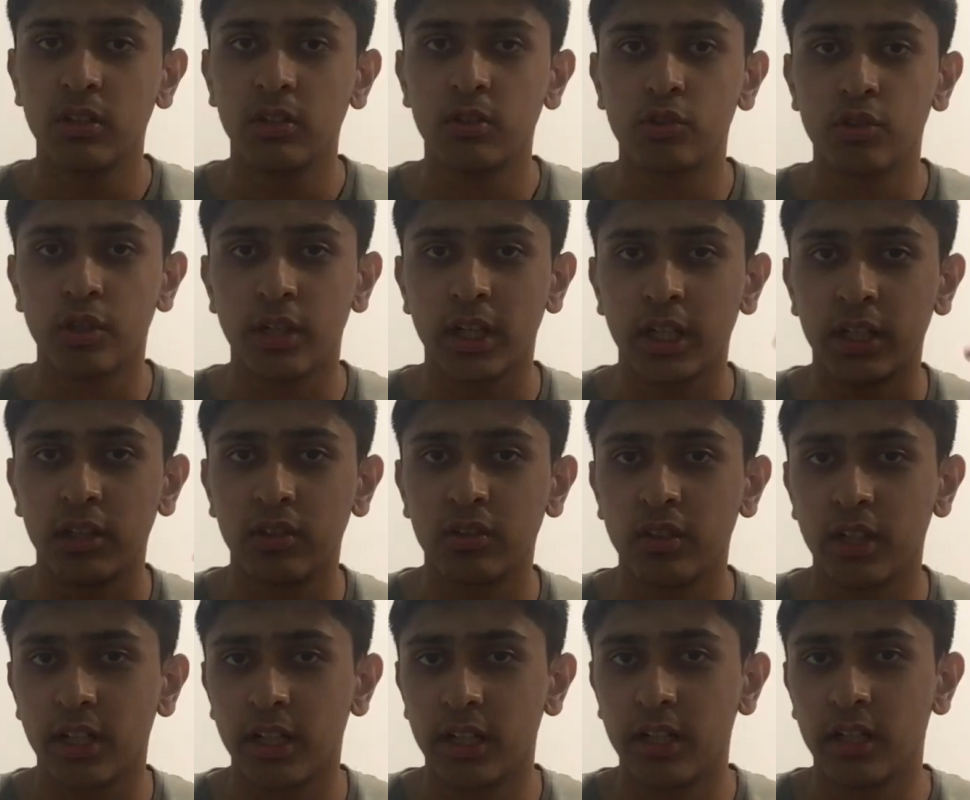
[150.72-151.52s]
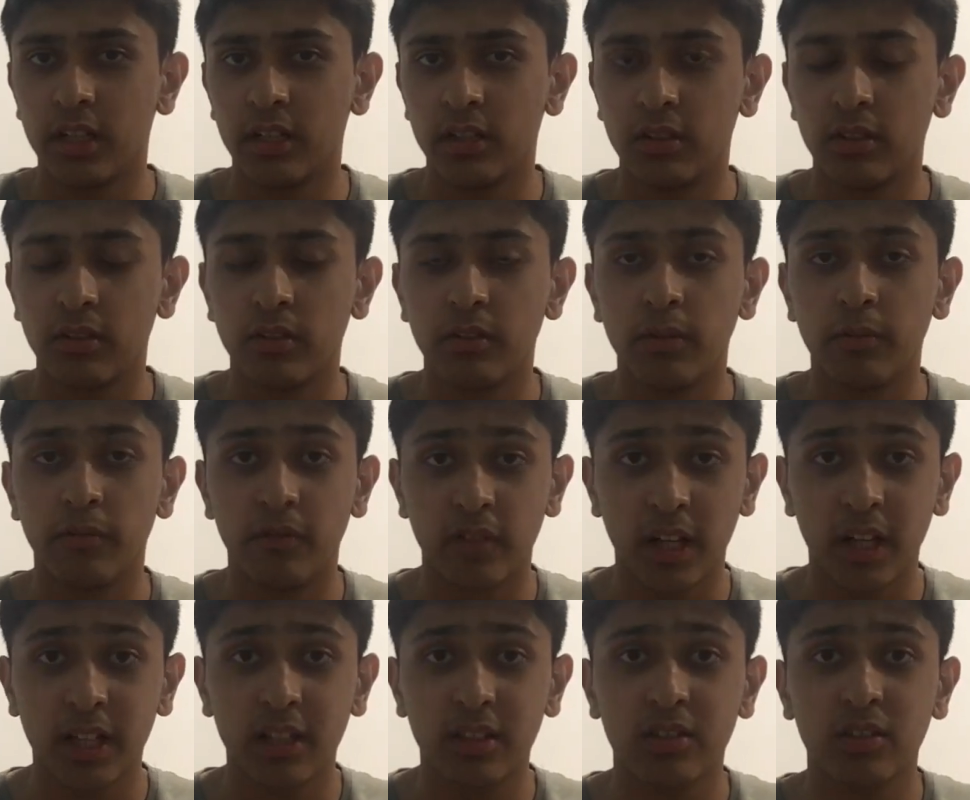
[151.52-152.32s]
trains, and
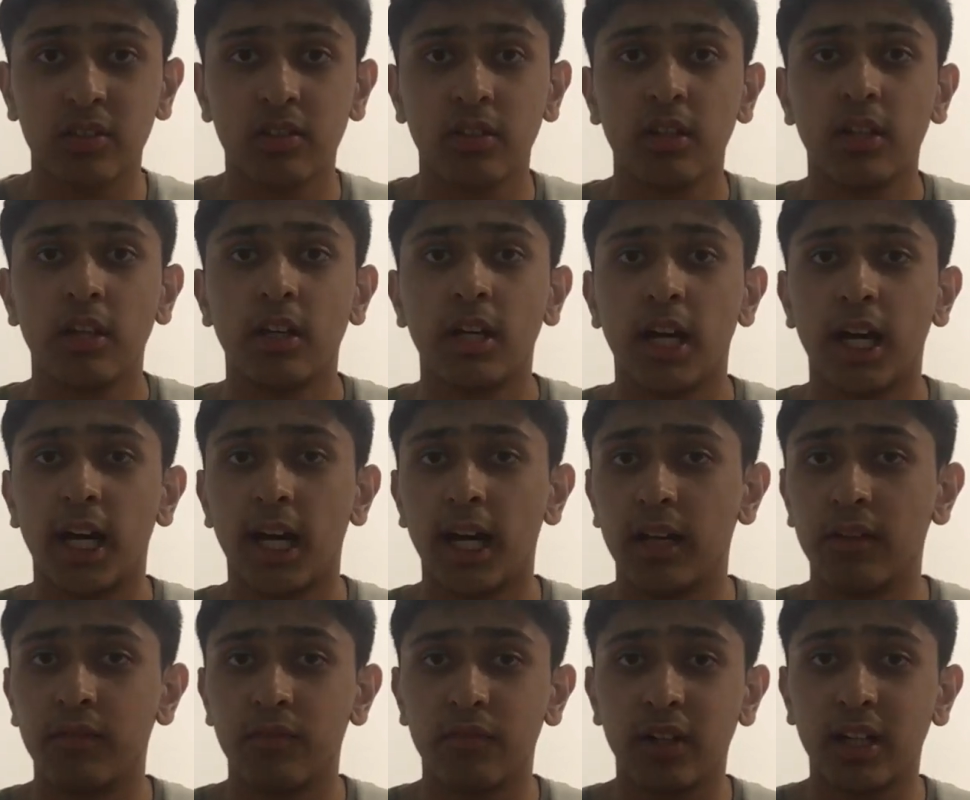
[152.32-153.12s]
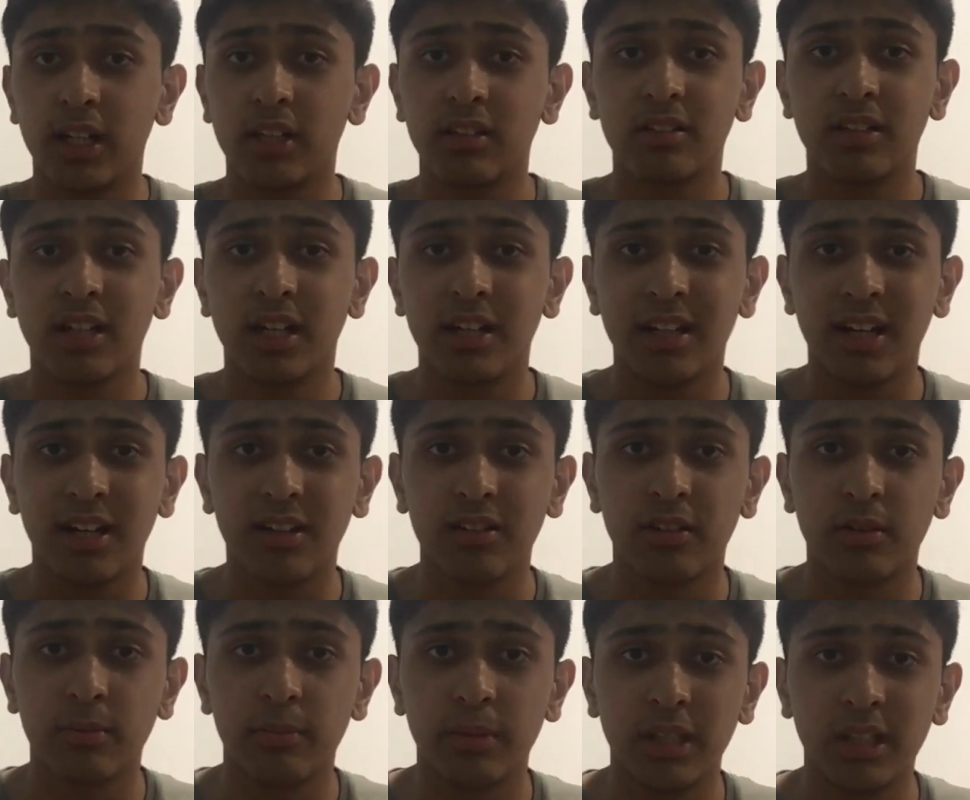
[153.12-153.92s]
flights, and flights turned out
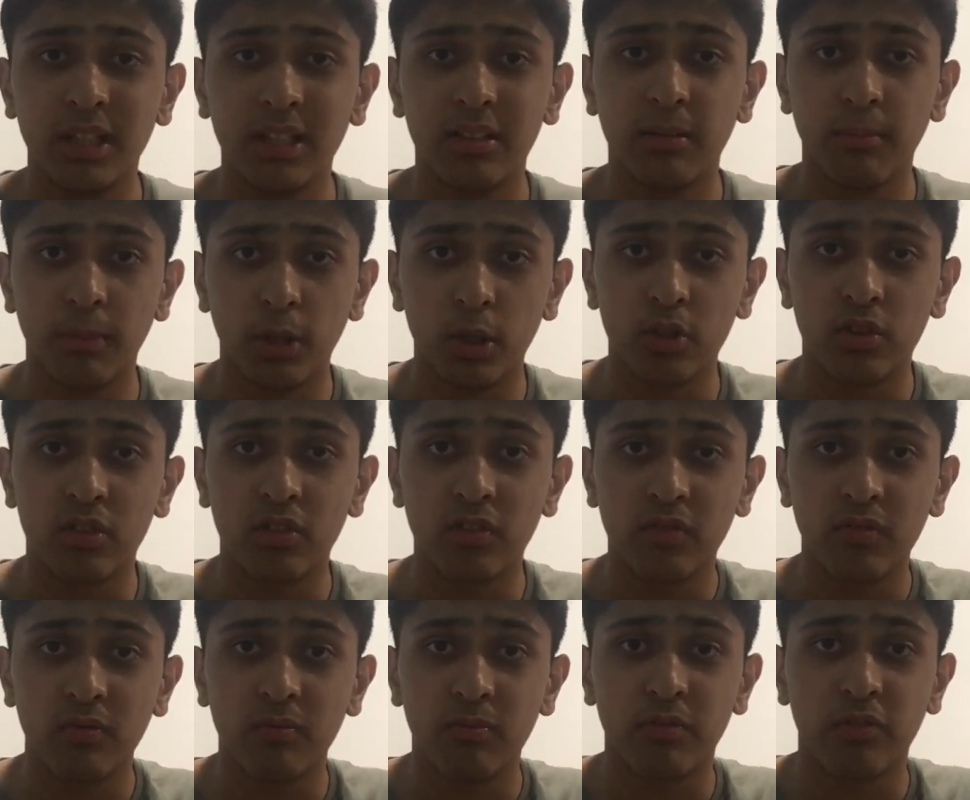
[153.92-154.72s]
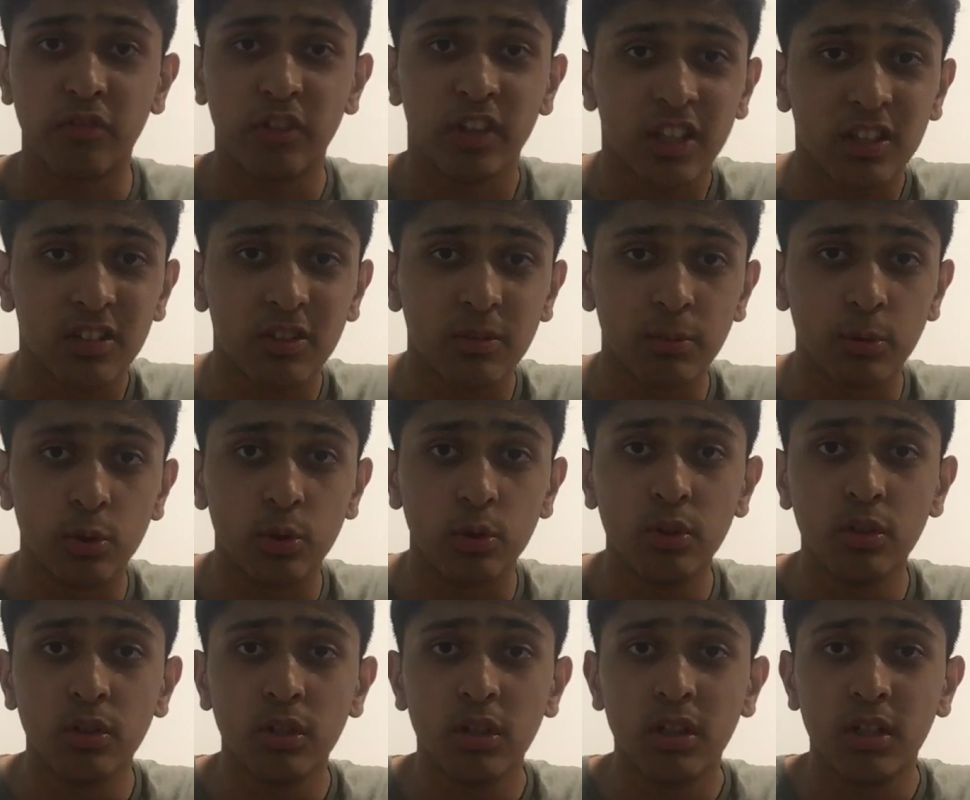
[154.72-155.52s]
to be the most
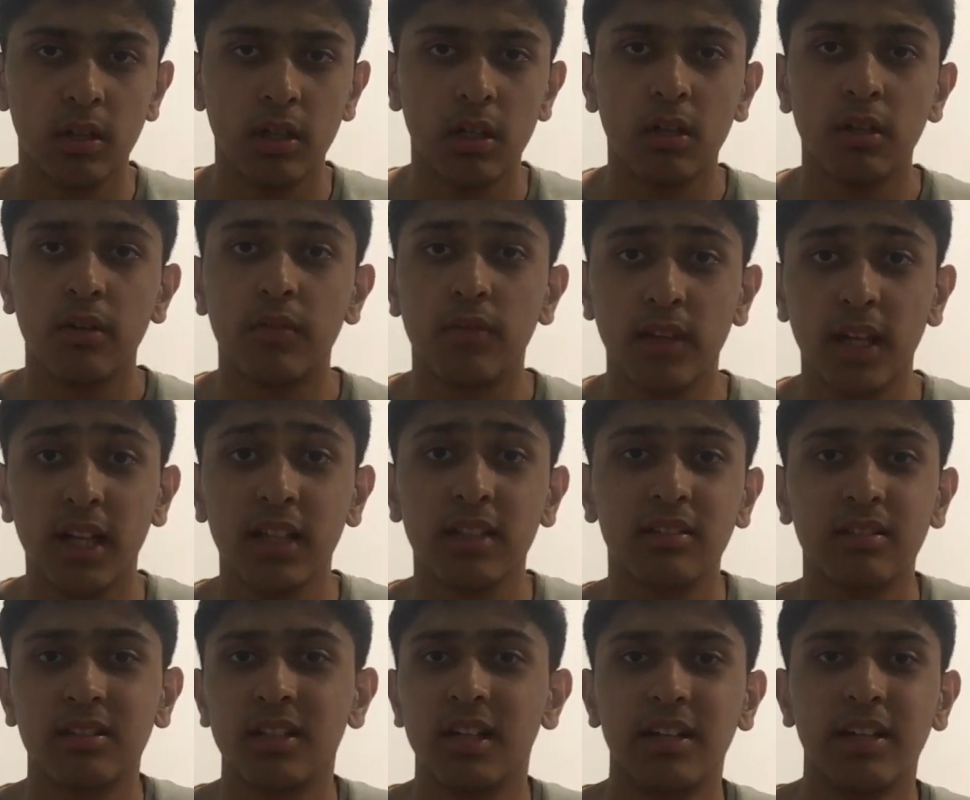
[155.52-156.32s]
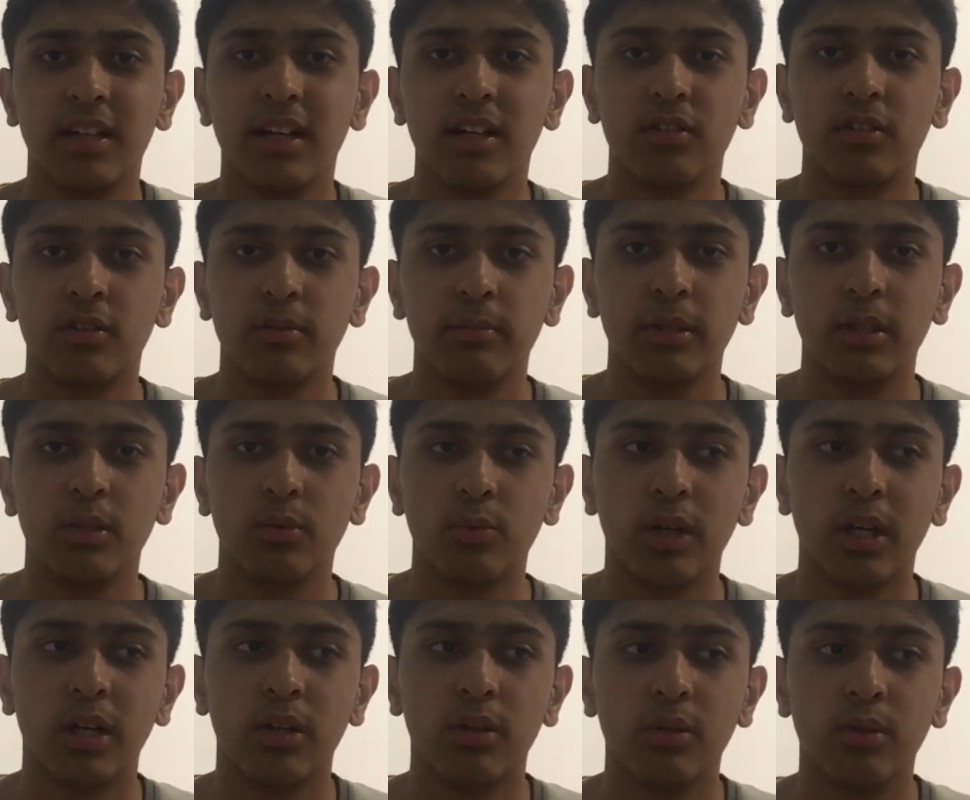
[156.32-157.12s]
feasible. Flights turned out to be,
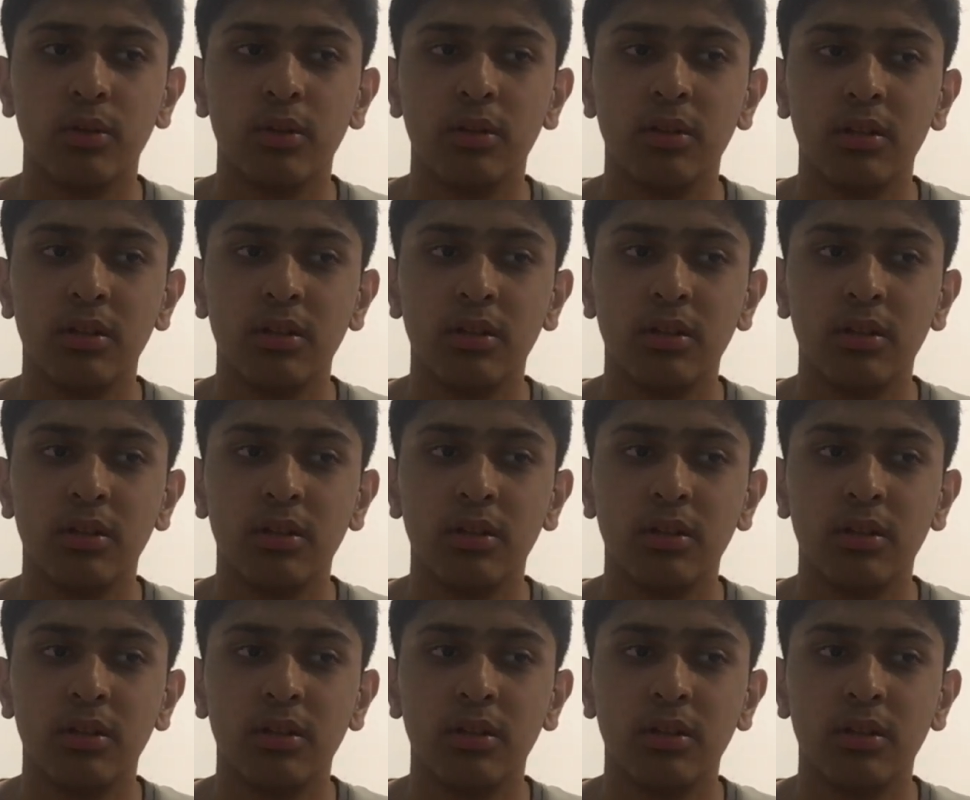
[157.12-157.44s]
well,